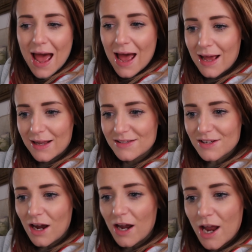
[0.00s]
and
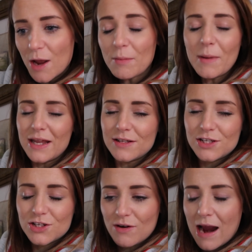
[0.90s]
I opened my
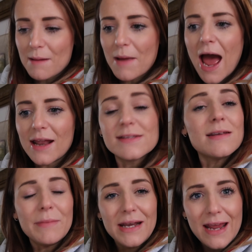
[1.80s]
Instagram and
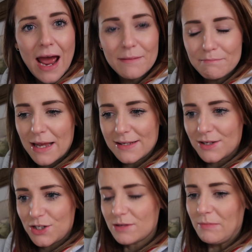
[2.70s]
somebody had
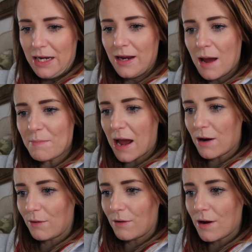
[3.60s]
messaged me
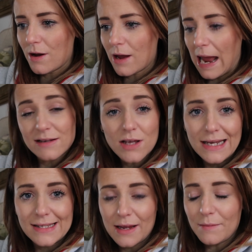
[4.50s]
about
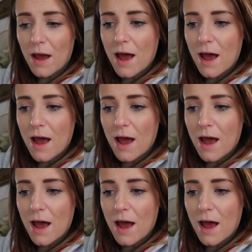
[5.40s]
anxiety.